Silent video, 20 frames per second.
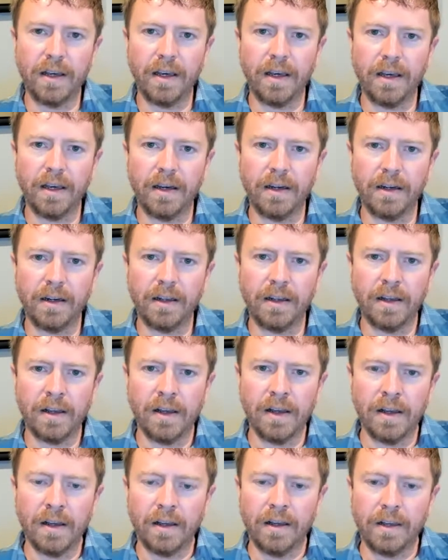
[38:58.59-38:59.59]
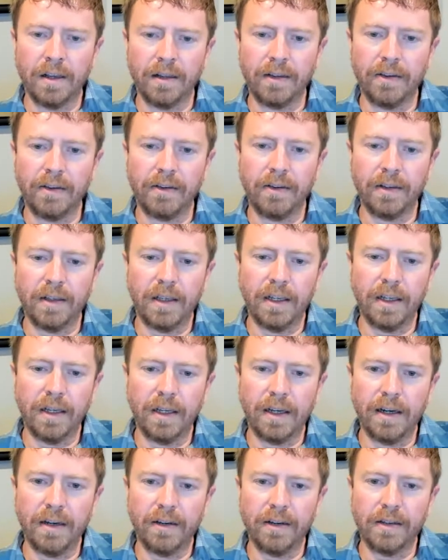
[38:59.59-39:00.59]
And let's
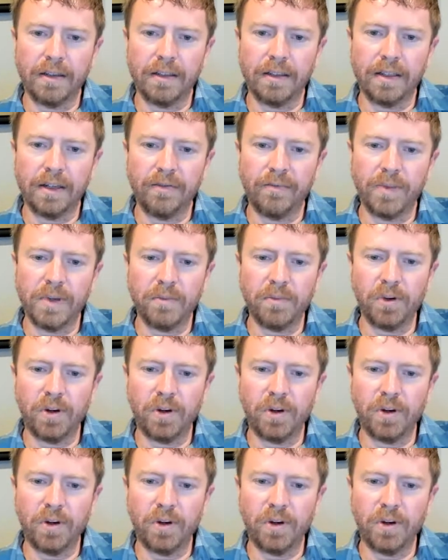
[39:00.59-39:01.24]
see, I've been